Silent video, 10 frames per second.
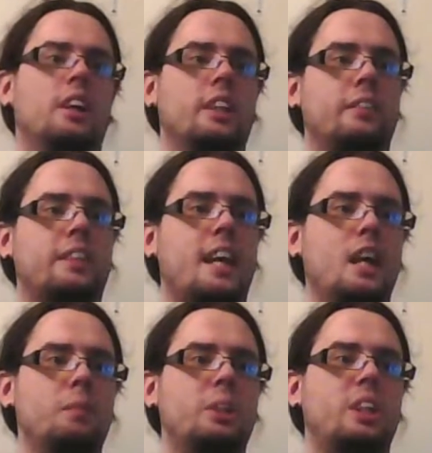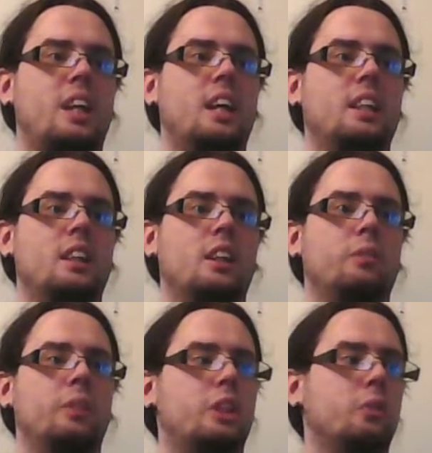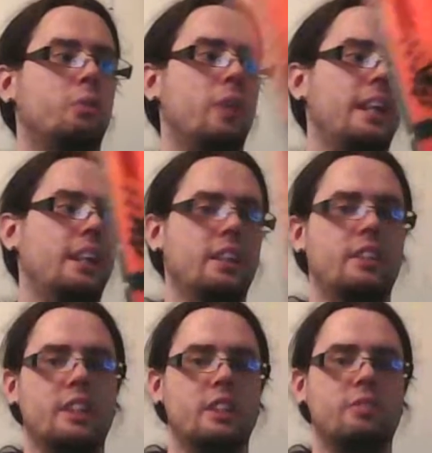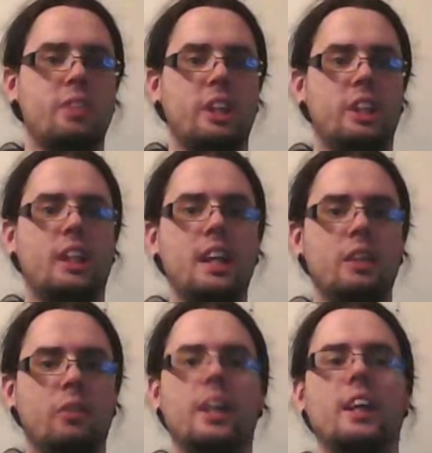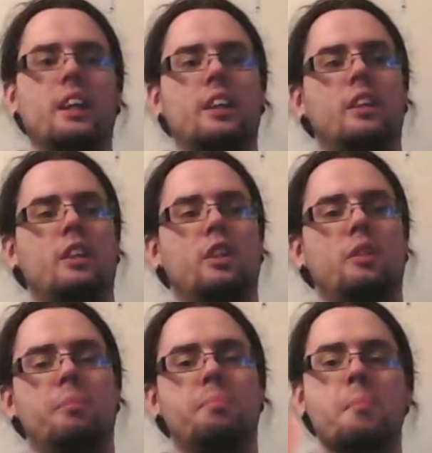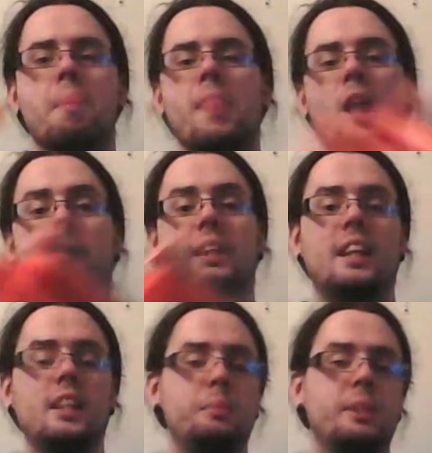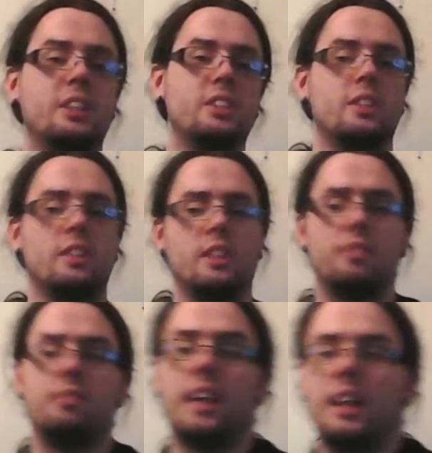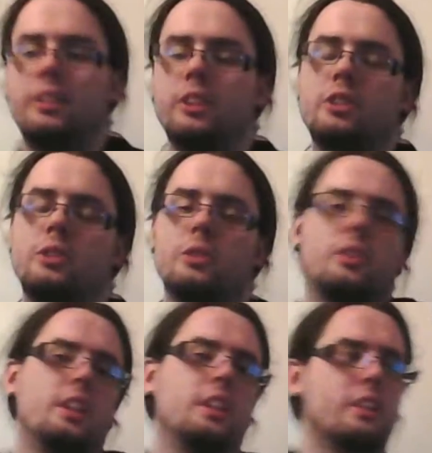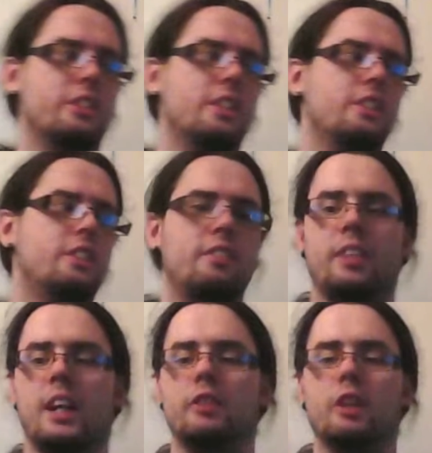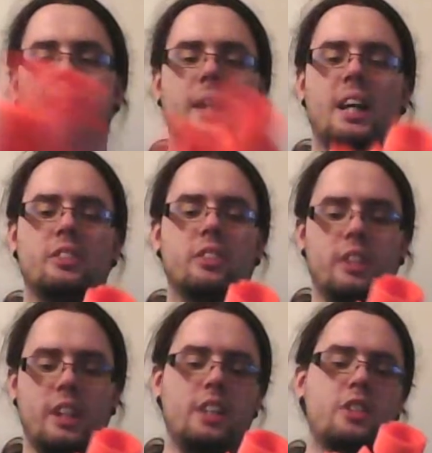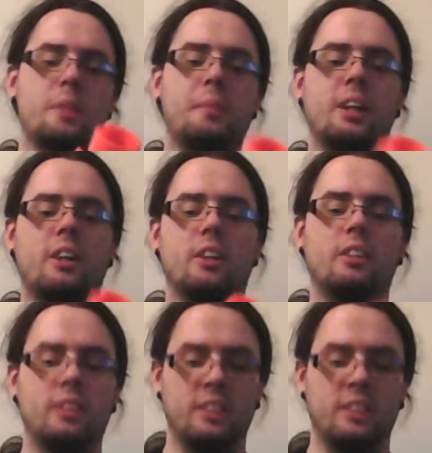Unlike with the hammer shot, which the weight, it's very lightweight. But that is because of the flywheels, because it is a flywheel blaster, a semi-auto.